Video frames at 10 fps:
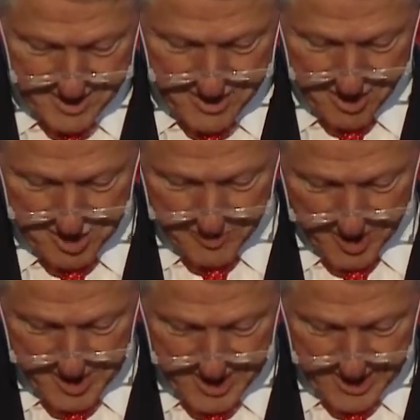Charles
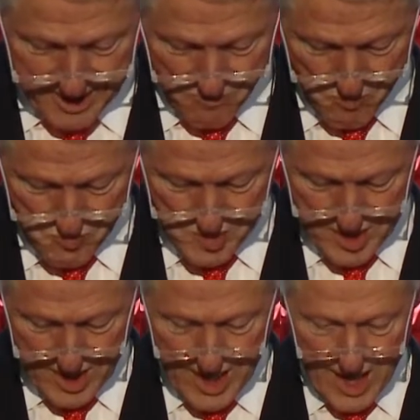Partee,
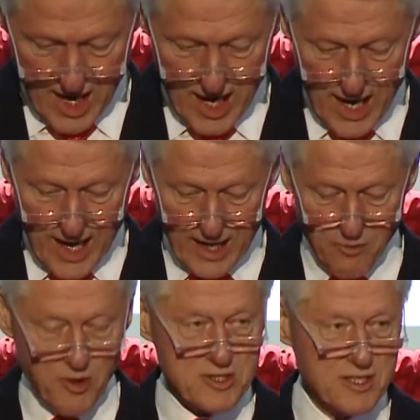and I
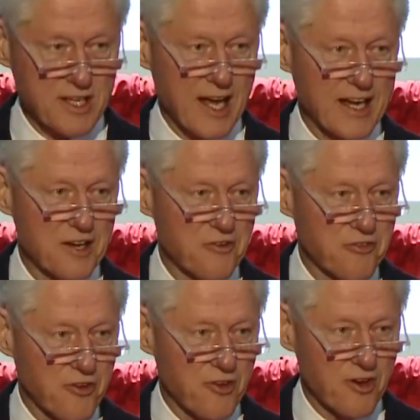want to thank you
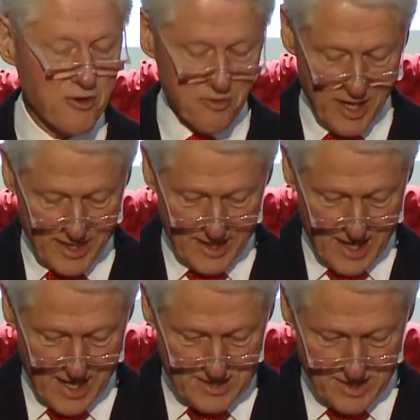for
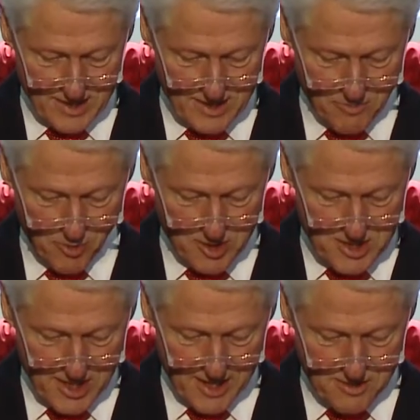recognizing the Boise
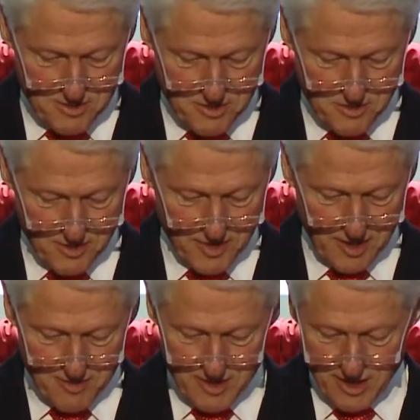Staters who have
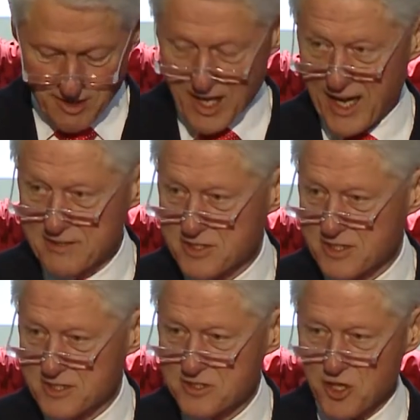given their lives in
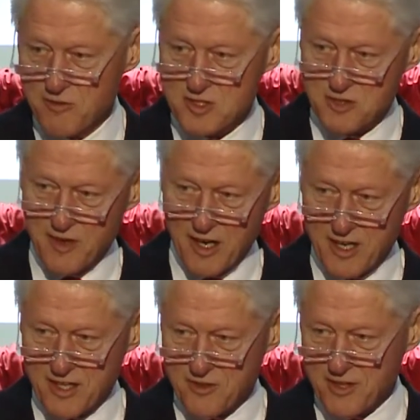the service of our
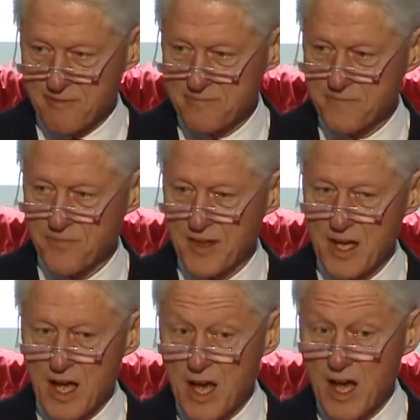country.
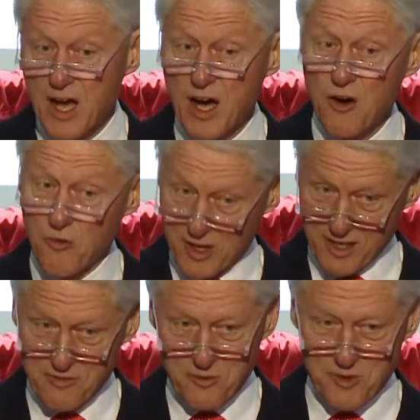One
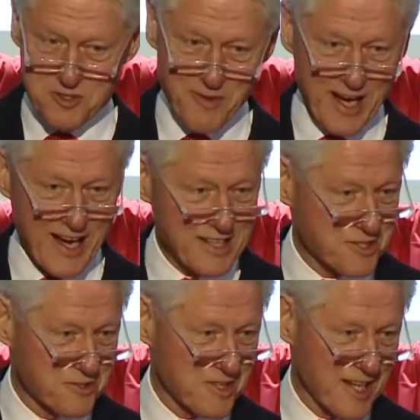of them was my high
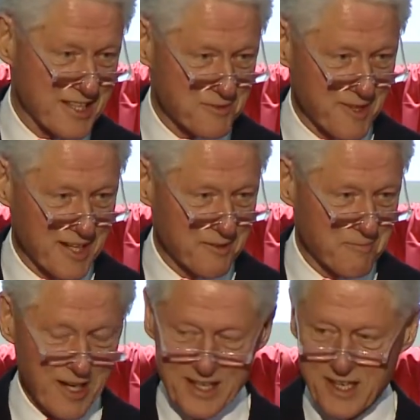school classmate,
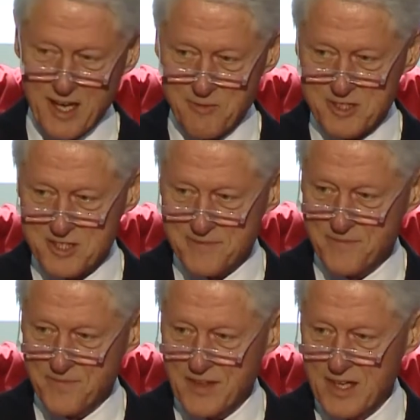Mike Thomas,
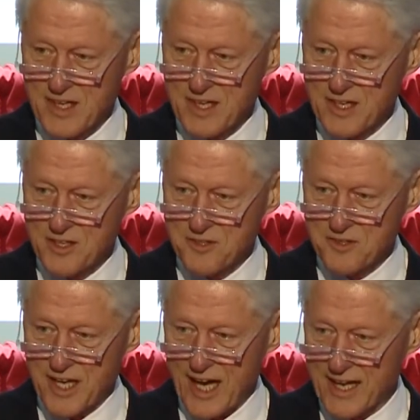who
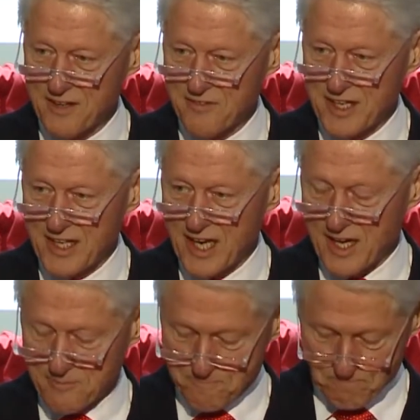died in
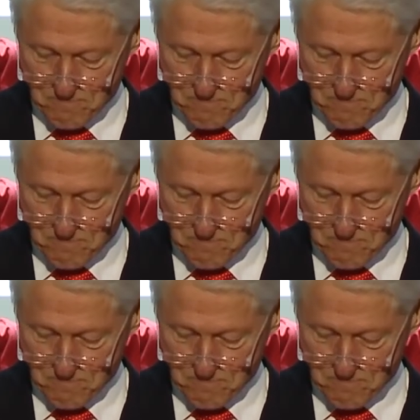Vietnam